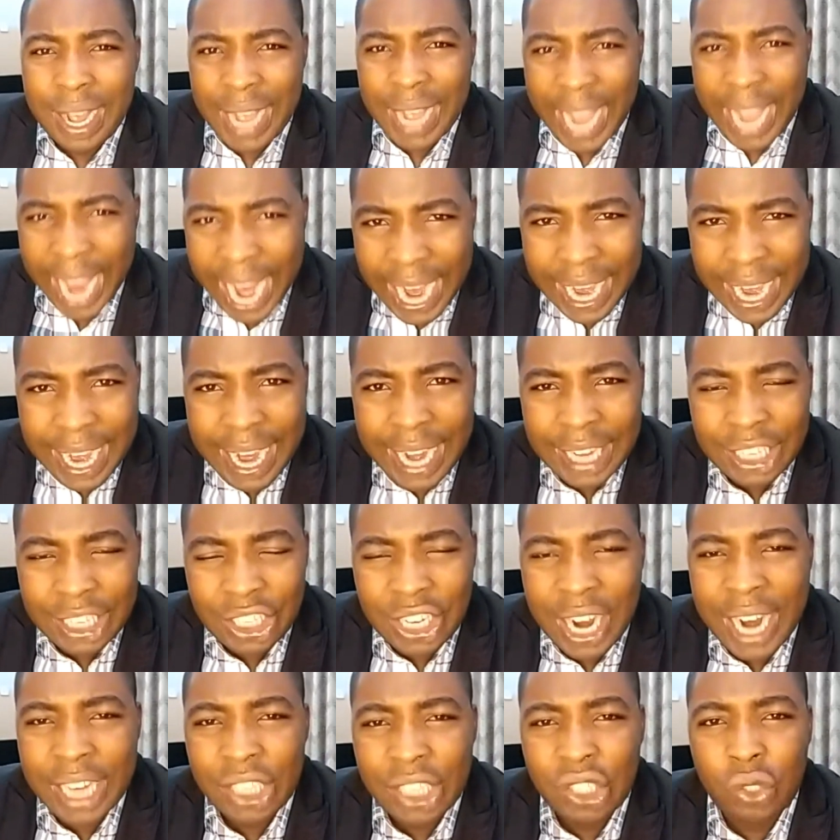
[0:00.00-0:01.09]

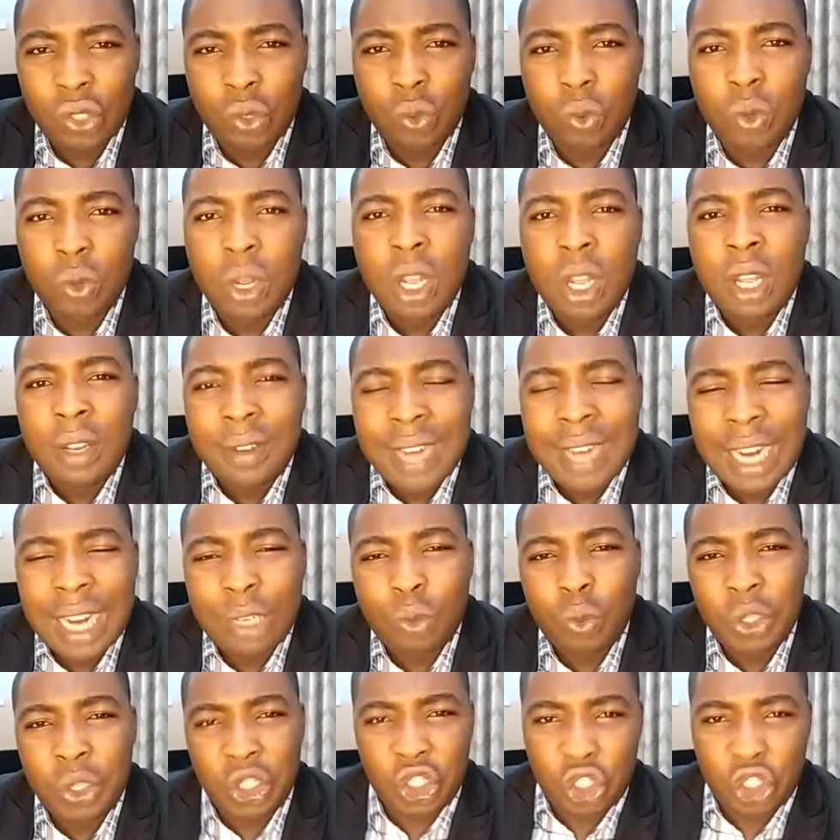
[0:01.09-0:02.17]
energize you, that
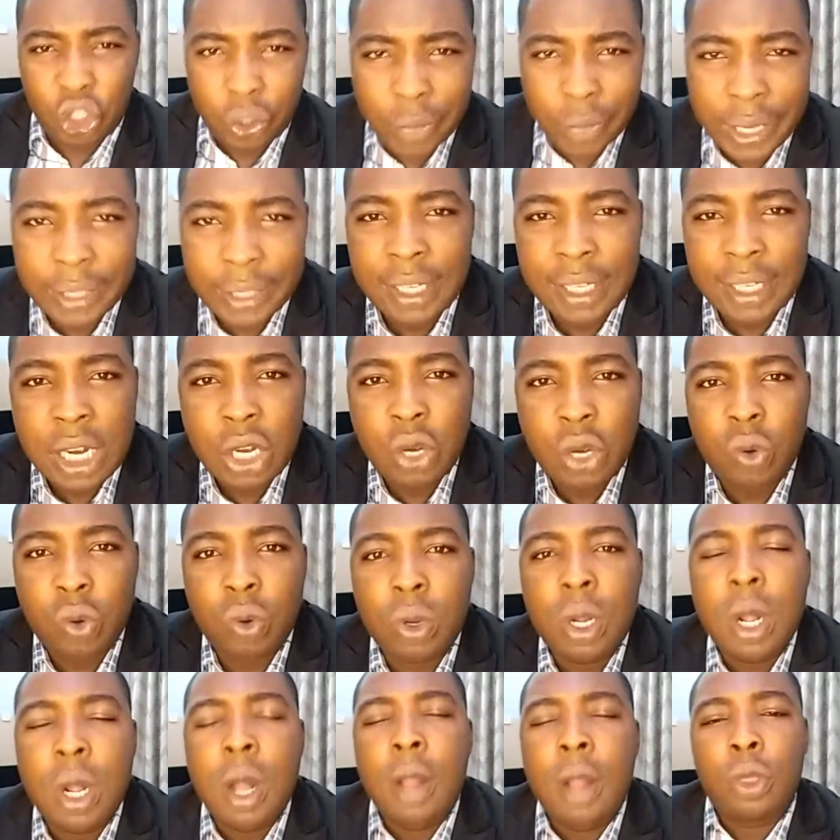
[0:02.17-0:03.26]
will strengthen you
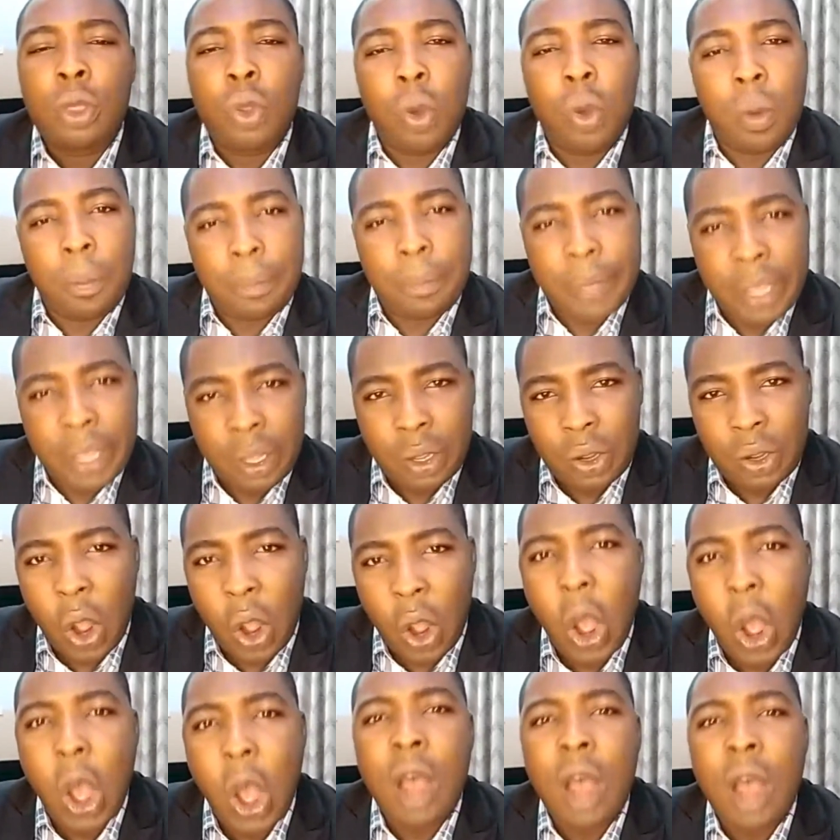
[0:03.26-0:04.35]
to
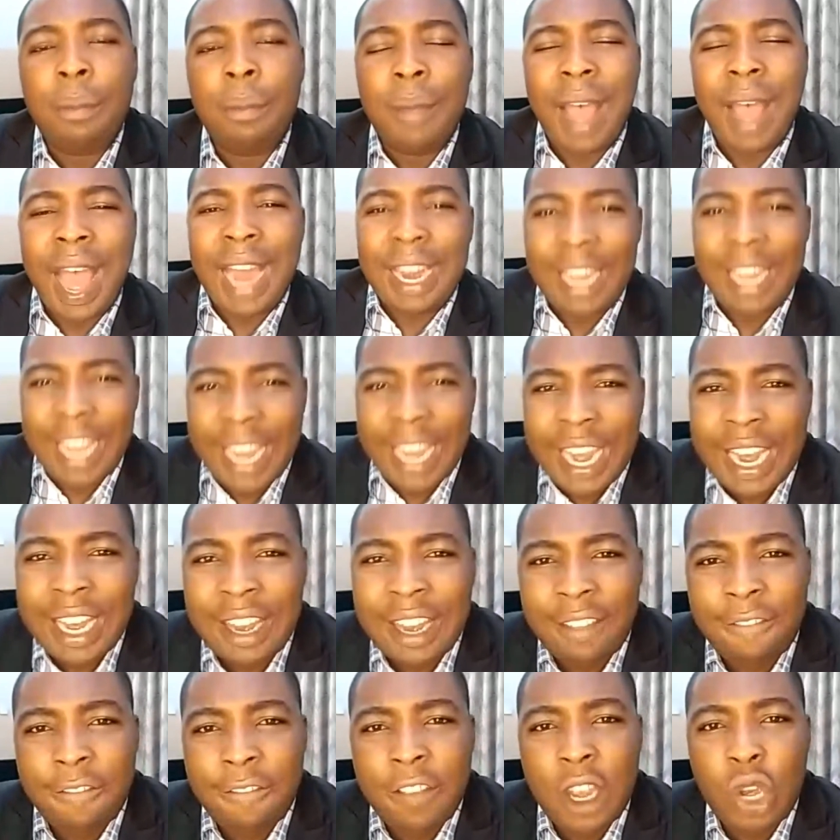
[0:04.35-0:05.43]
become an
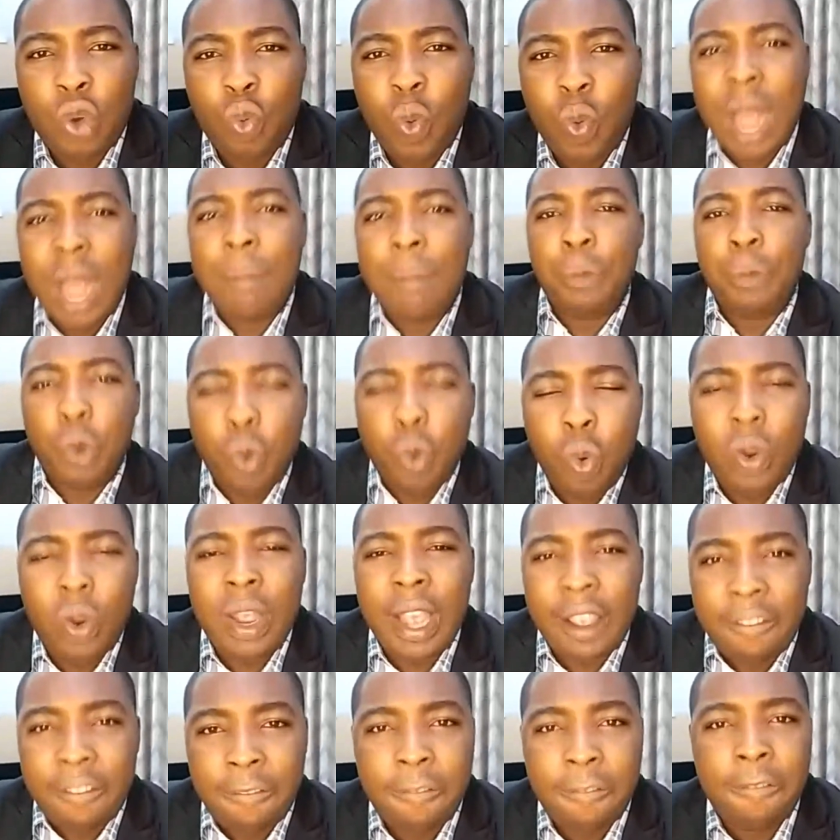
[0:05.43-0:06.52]
individual who
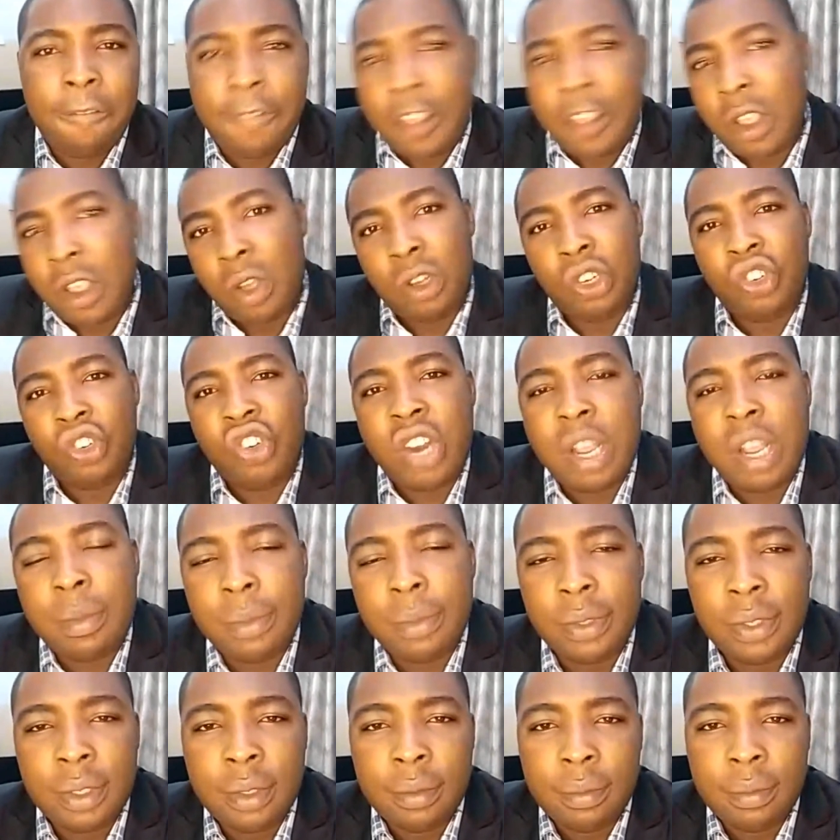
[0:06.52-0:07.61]
can fulfill your
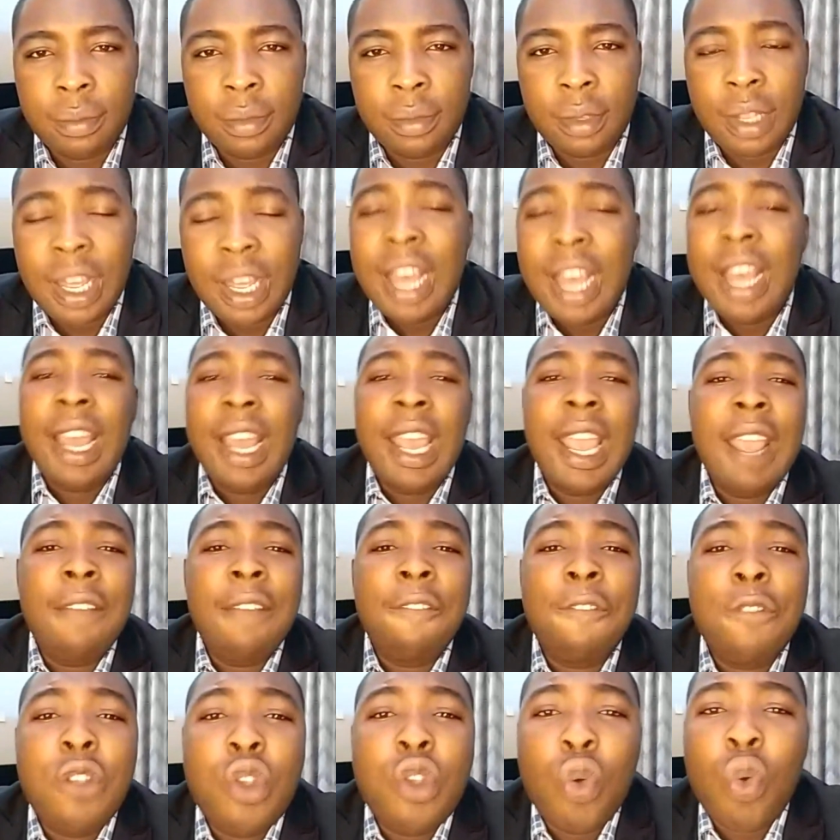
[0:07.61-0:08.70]
dreams?
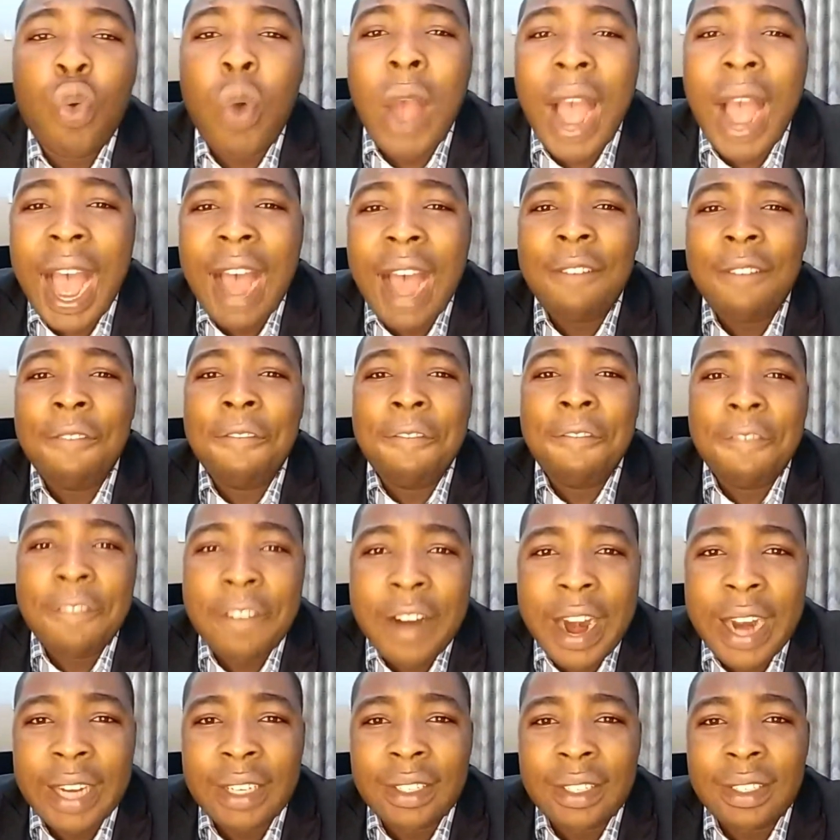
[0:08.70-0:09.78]
If you have
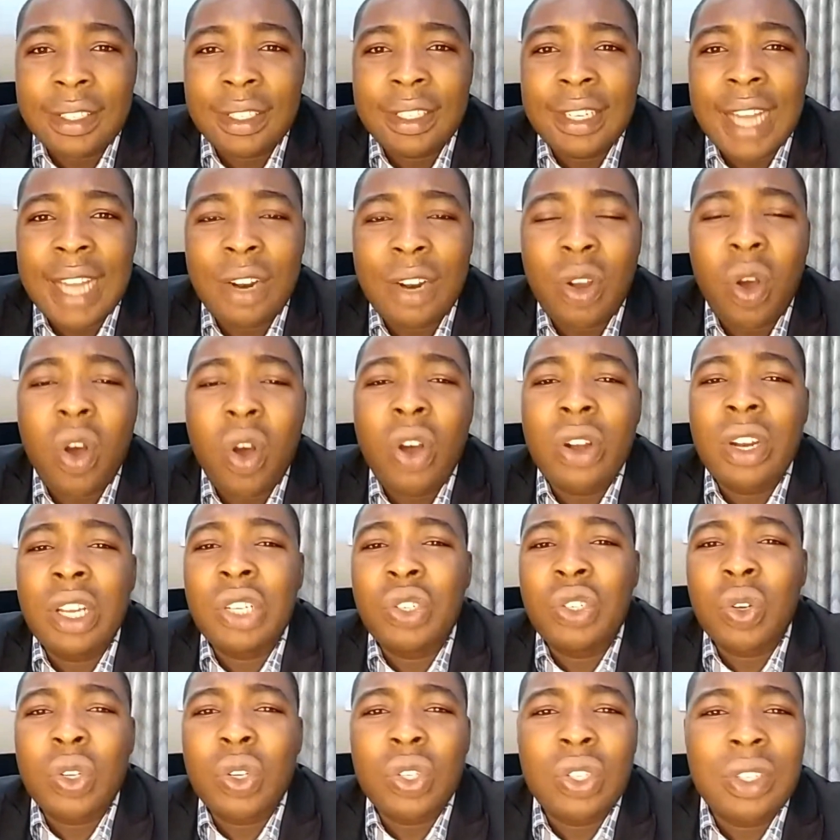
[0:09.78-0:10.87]
friends that all they
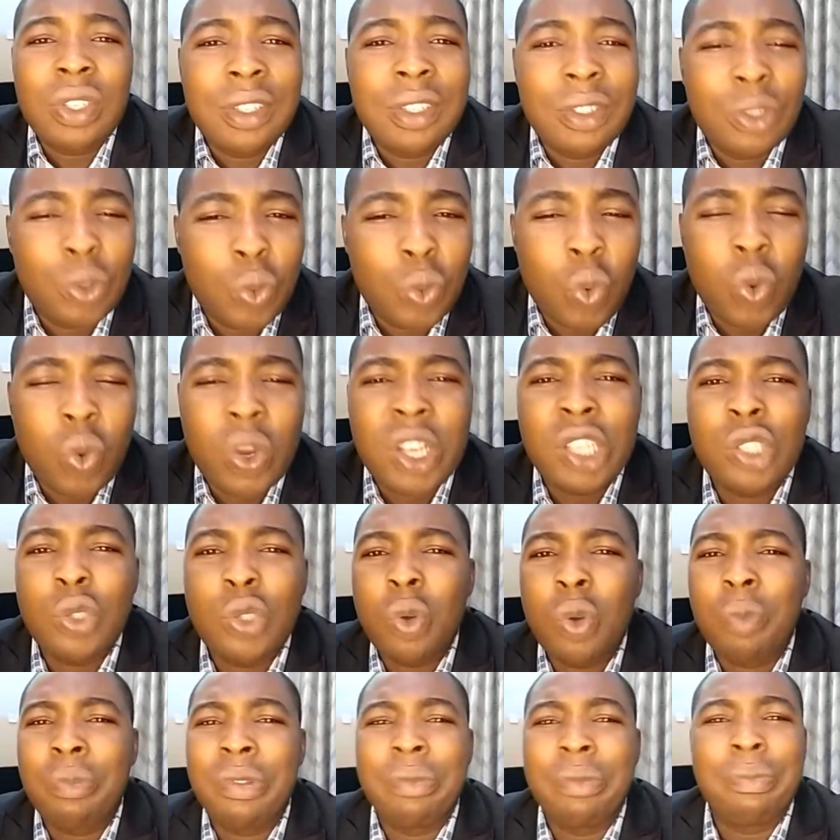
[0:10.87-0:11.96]
just do is to
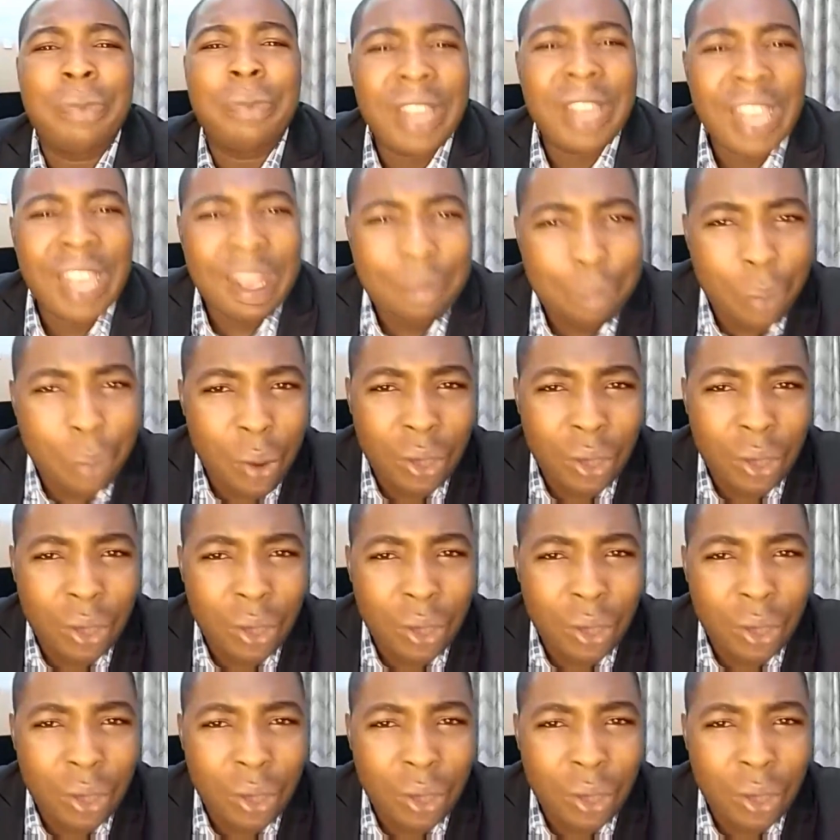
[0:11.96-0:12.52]
be bringing